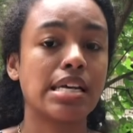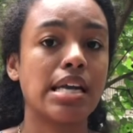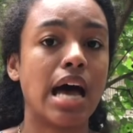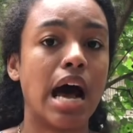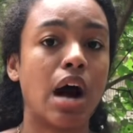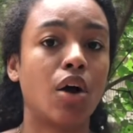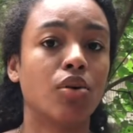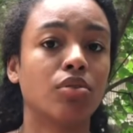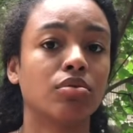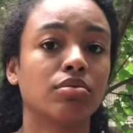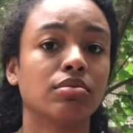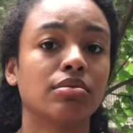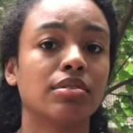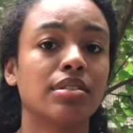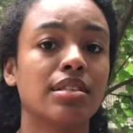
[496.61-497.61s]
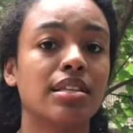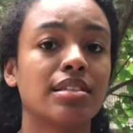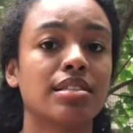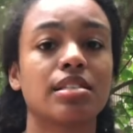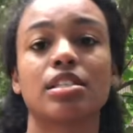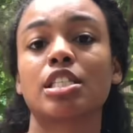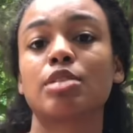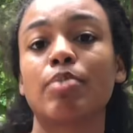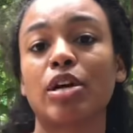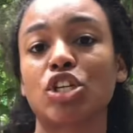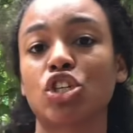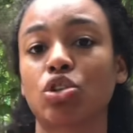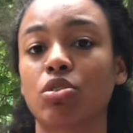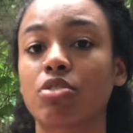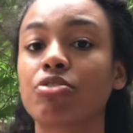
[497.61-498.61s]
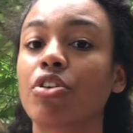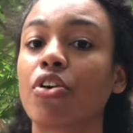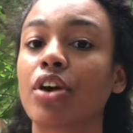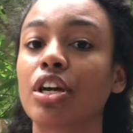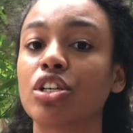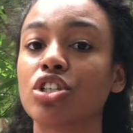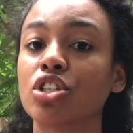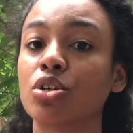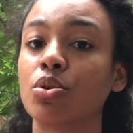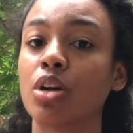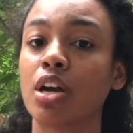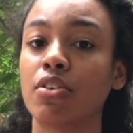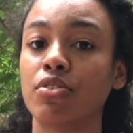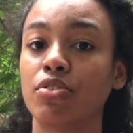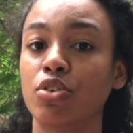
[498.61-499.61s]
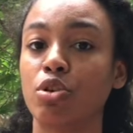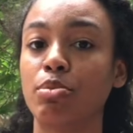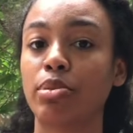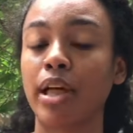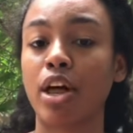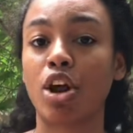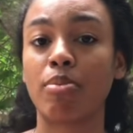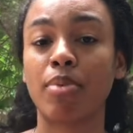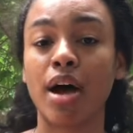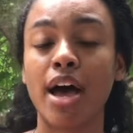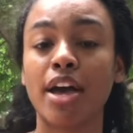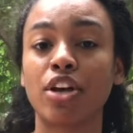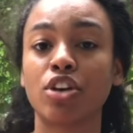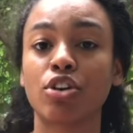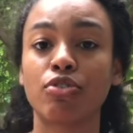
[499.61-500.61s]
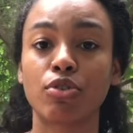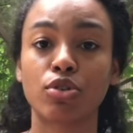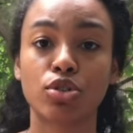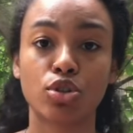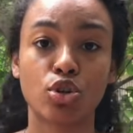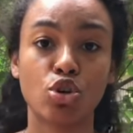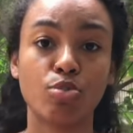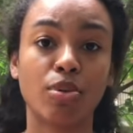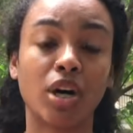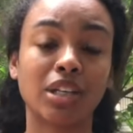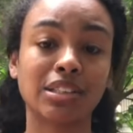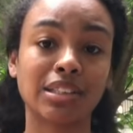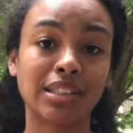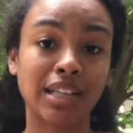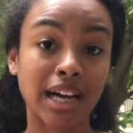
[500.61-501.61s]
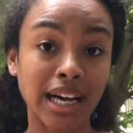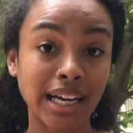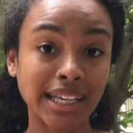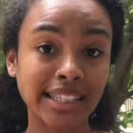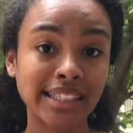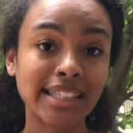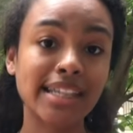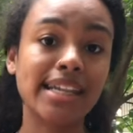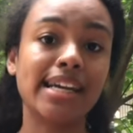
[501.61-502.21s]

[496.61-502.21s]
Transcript: Now, this is especially referring to if you plan on buying your first hoop online.